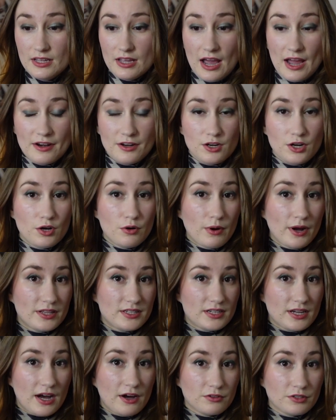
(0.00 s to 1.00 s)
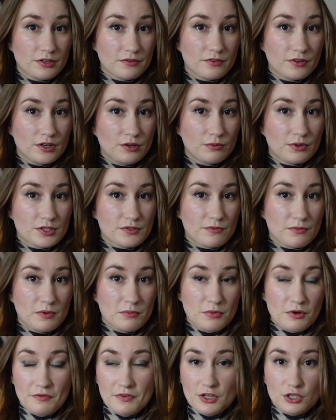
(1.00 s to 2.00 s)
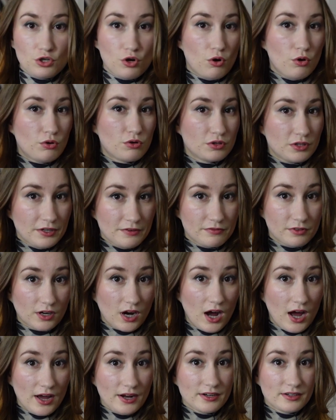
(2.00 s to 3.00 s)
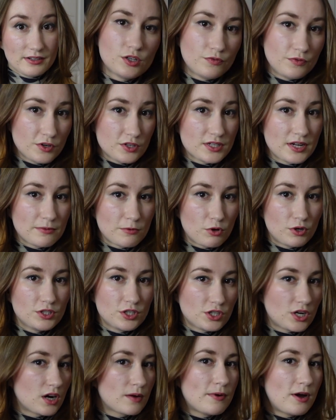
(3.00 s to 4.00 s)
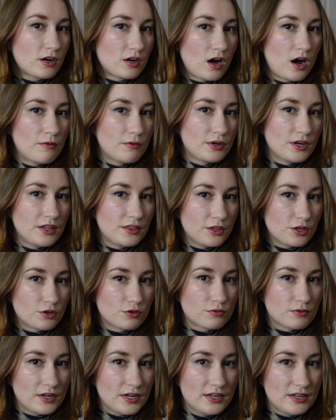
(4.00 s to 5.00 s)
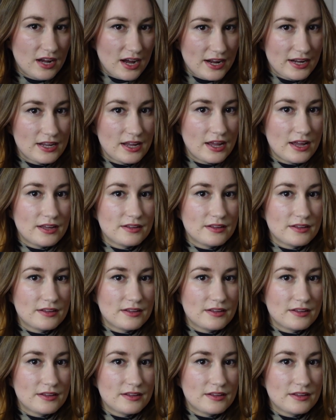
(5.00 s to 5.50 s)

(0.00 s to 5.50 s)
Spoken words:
Had no idea how different it was from the movie, totally forgot. So first I'm going to talk about Gawain and the Green Knight,